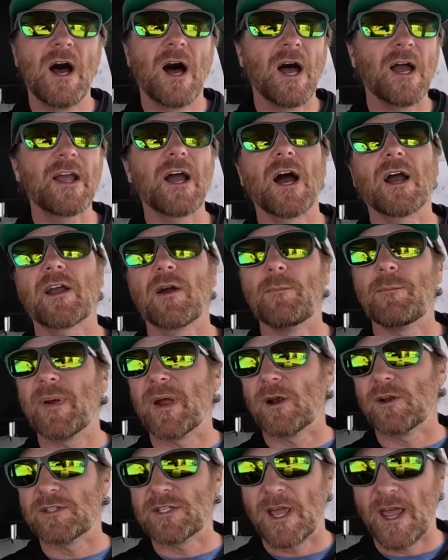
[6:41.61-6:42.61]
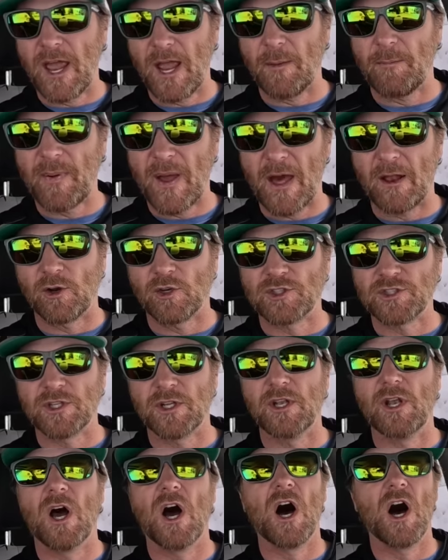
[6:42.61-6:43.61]
I got compared to Hank
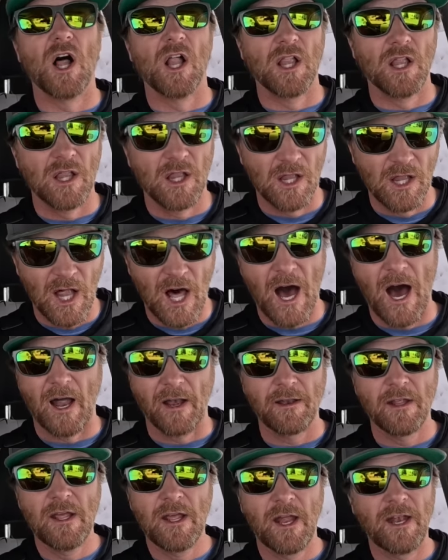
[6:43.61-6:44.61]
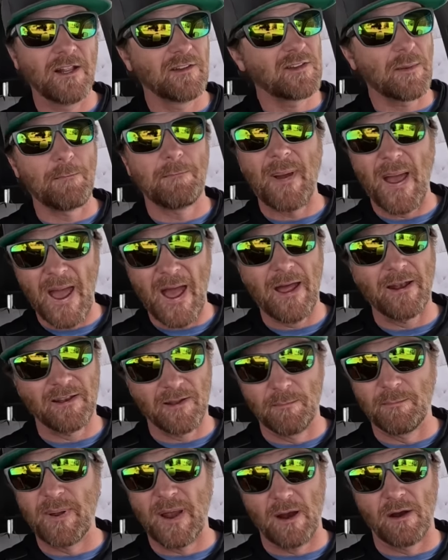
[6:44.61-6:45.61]
Patterson a lot. And it's a bad
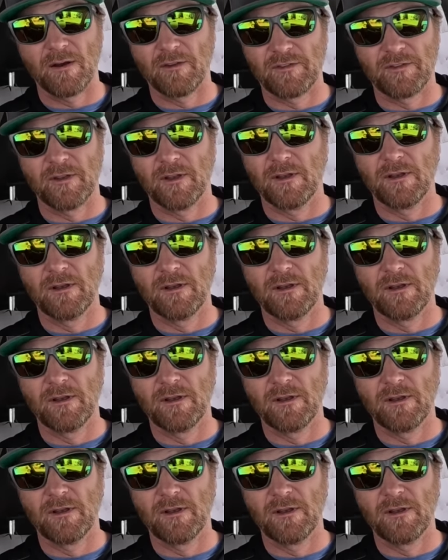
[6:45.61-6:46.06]
comparison.